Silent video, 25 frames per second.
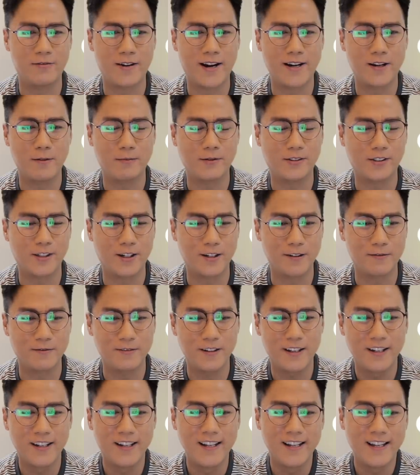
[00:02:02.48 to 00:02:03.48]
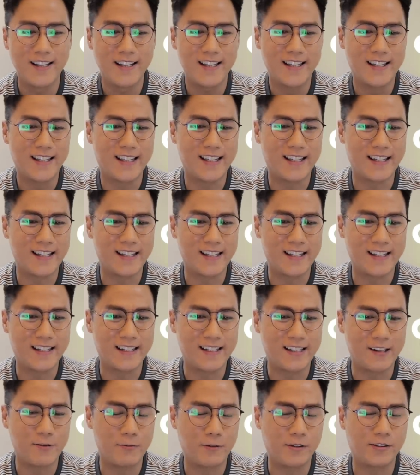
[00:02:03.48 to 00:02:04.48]
random stuff.
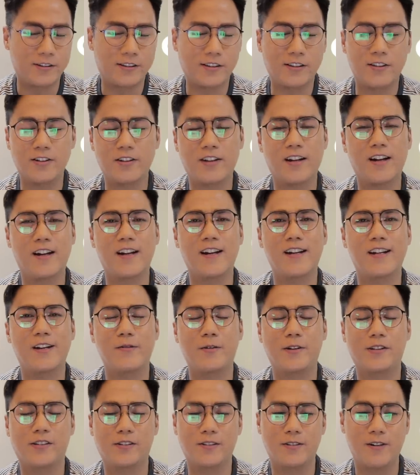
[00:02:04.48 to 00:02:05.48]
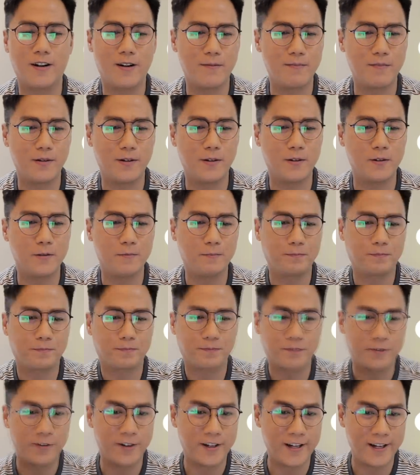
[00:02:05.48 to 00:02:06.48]
And he was so kind, he was so humble
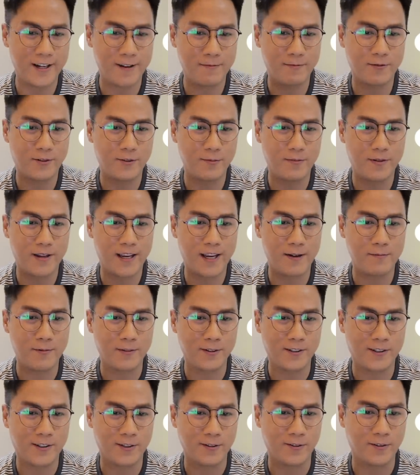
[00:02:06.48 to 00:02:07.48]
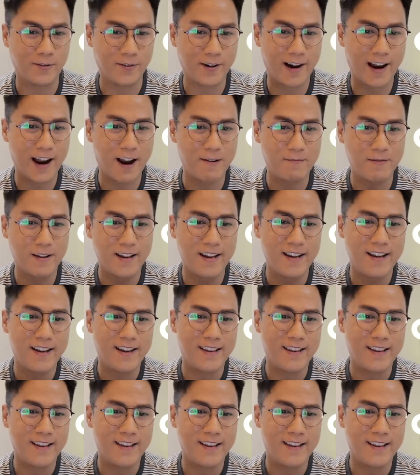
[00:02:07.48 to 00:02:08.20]
for him to be able to grab